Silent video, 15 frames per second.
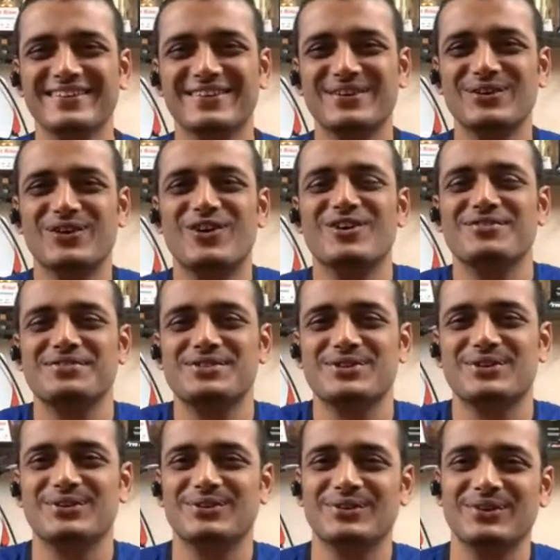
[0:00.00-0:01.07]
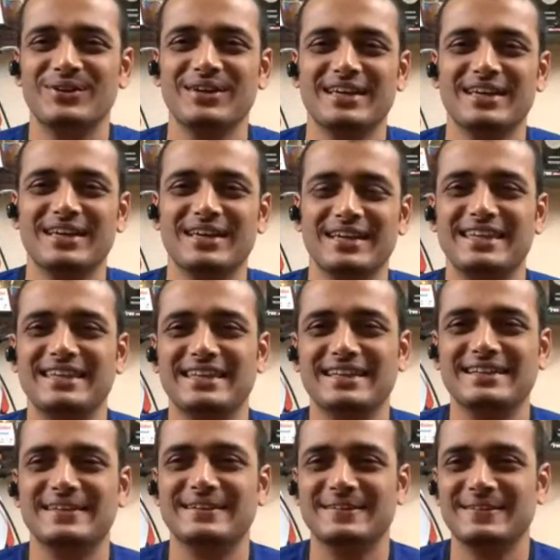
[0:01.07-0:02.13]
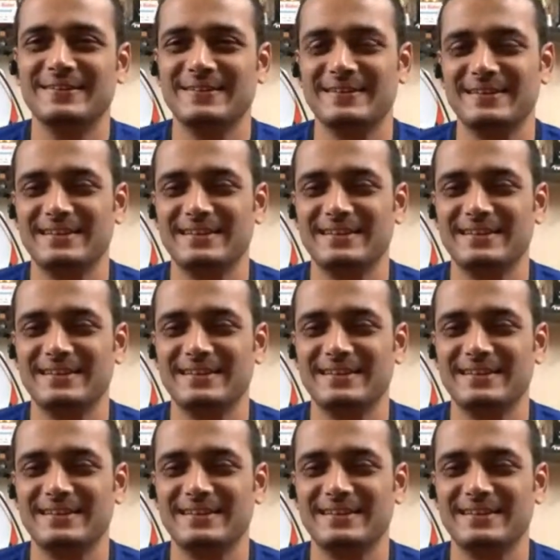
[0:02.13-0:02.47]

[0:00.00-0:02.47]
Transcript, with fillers: you know, go yeah. So, yeah.